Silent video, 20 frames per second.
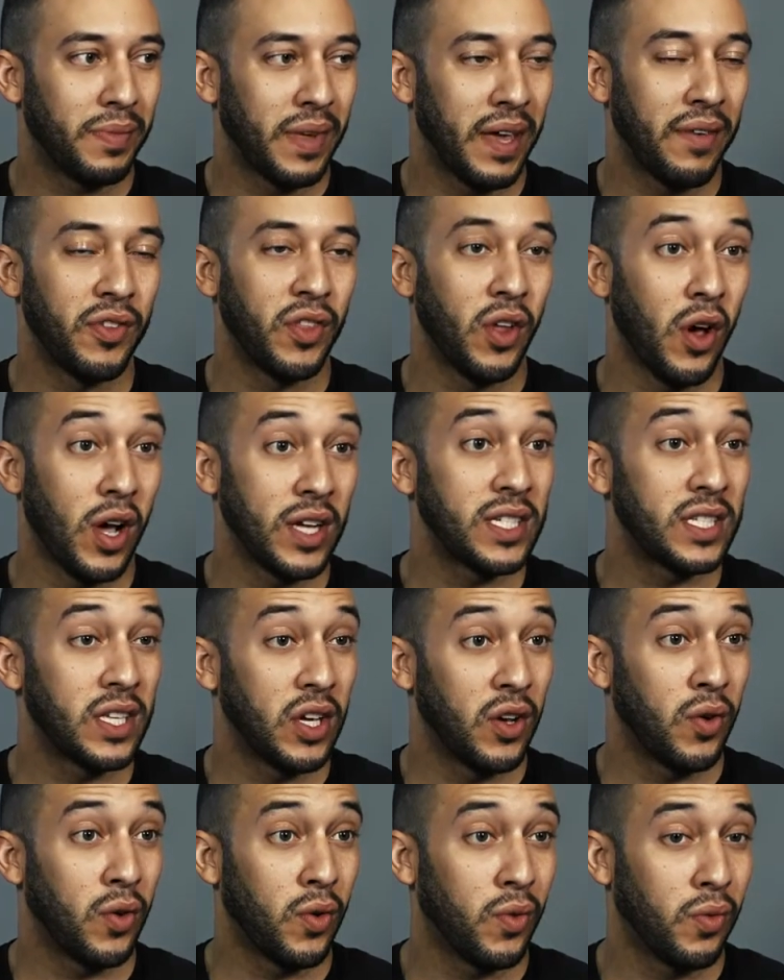even though I
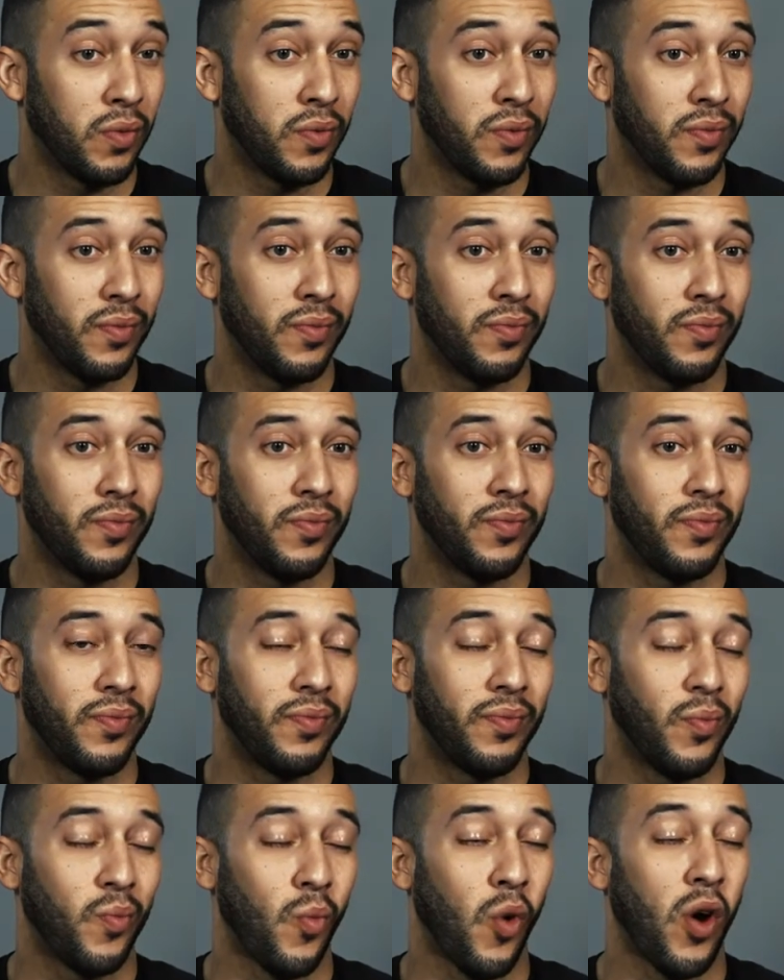still
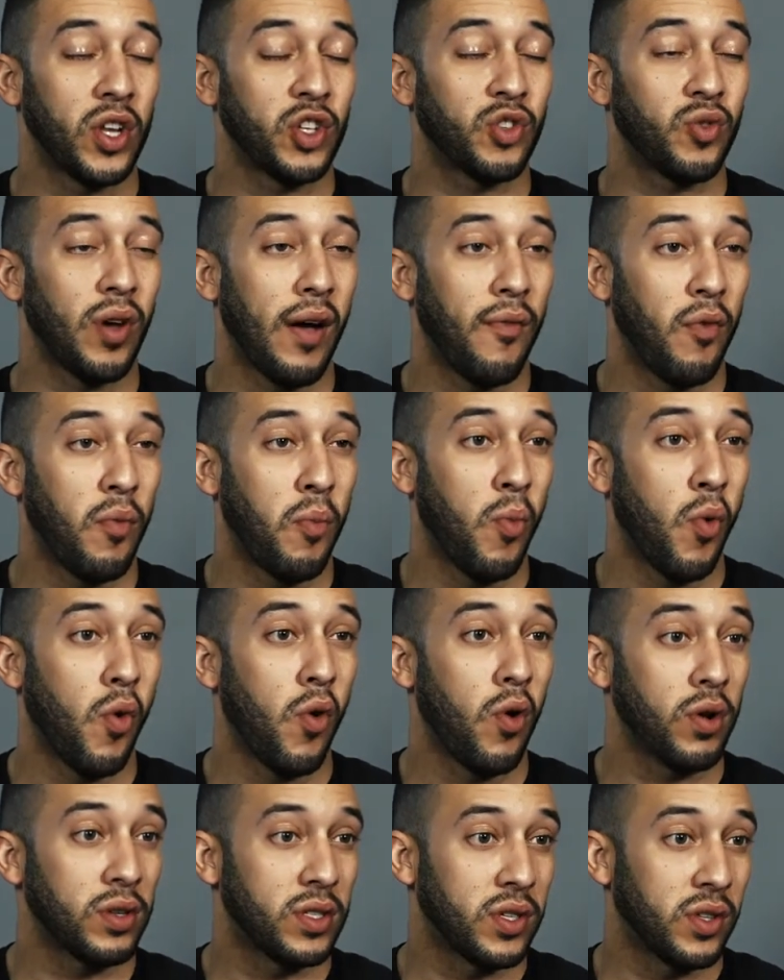want to travel
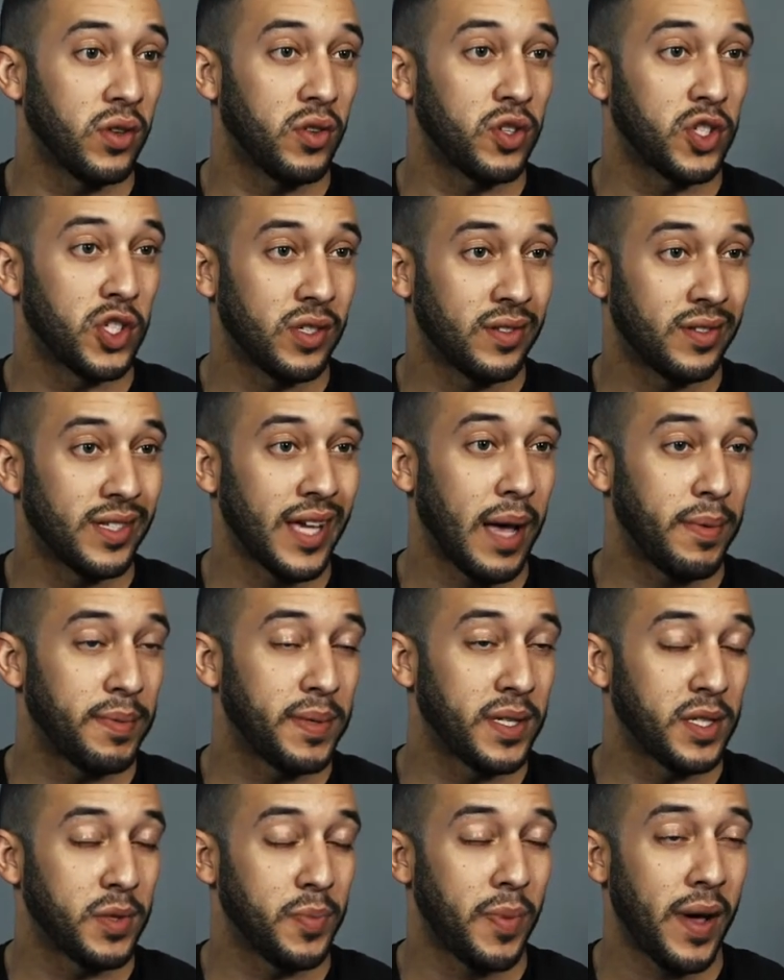more to those
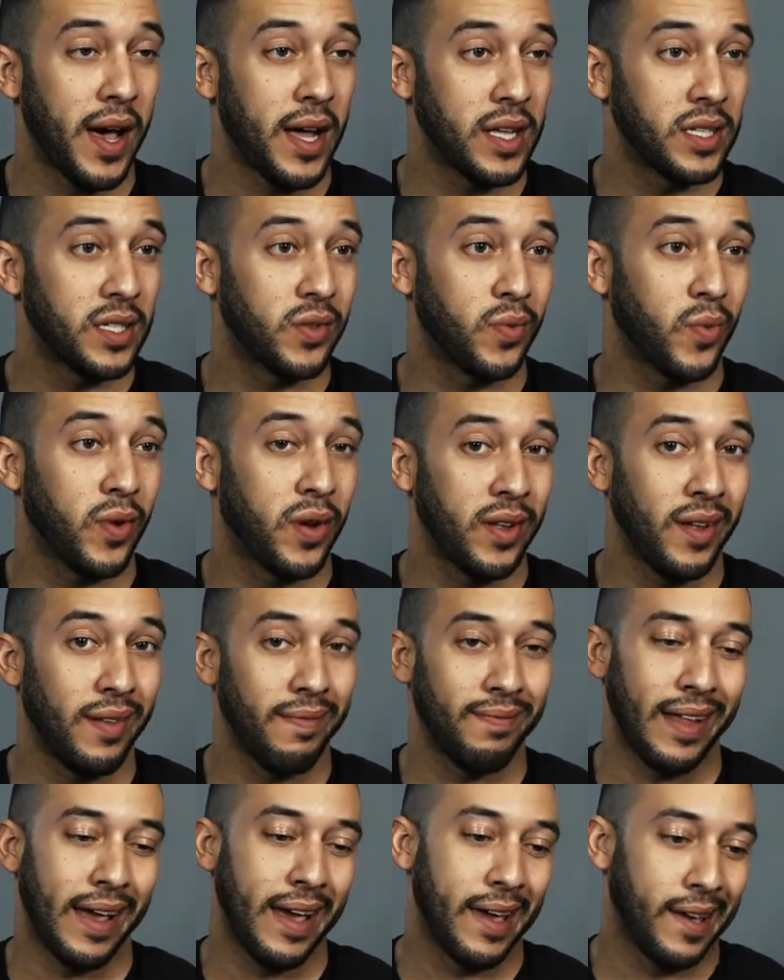types of spots where
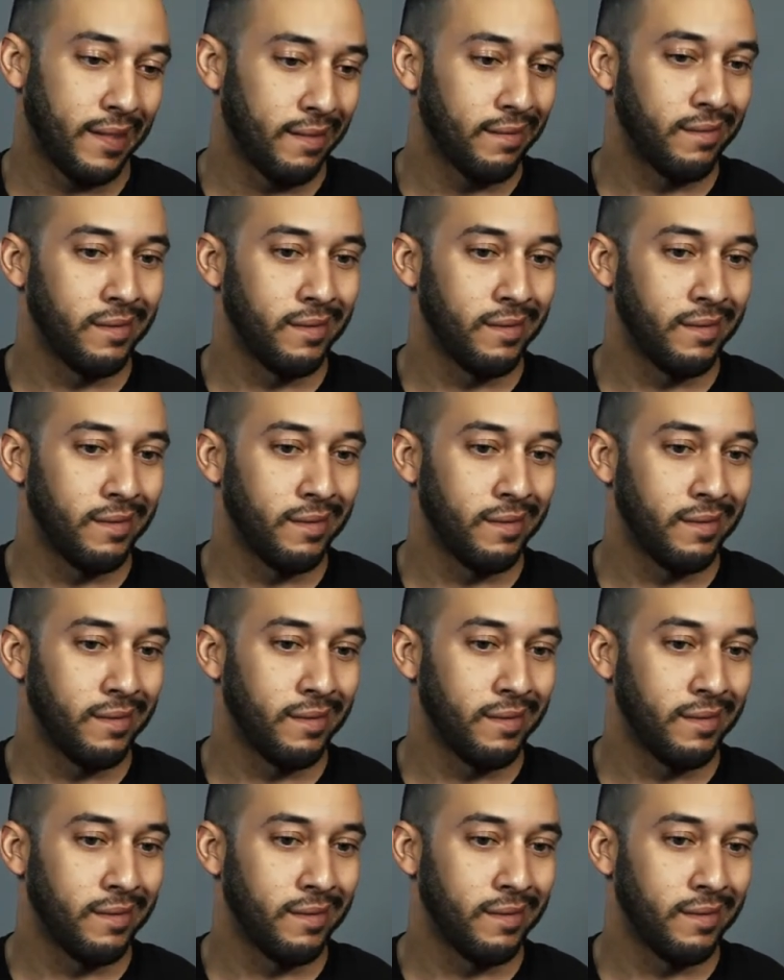like